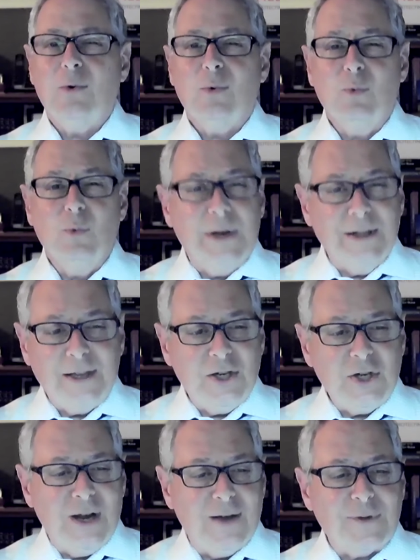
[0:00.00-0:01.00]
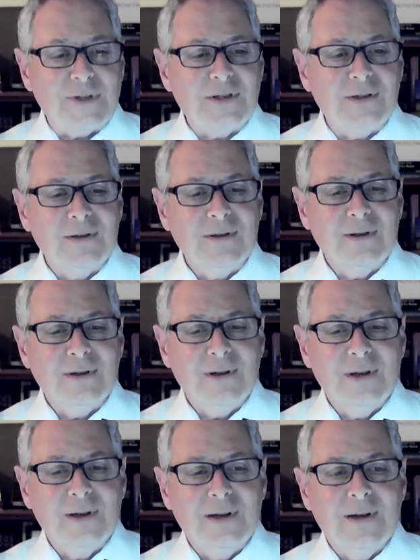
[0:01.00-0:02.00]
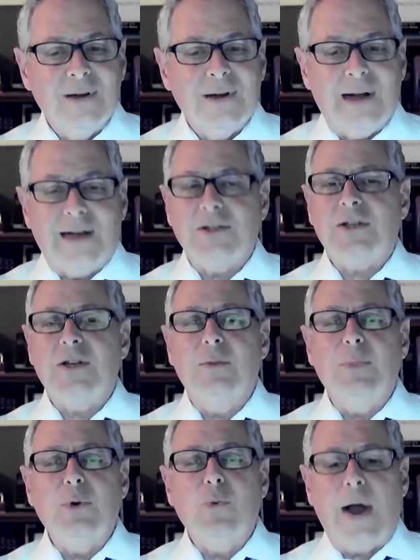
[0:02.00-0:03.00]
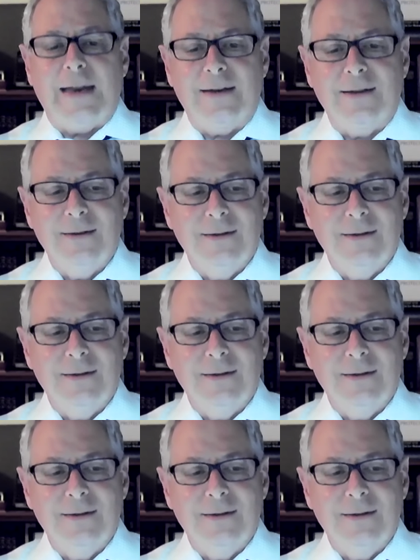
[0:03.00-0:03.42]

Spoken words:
really shifts, I'll still be right,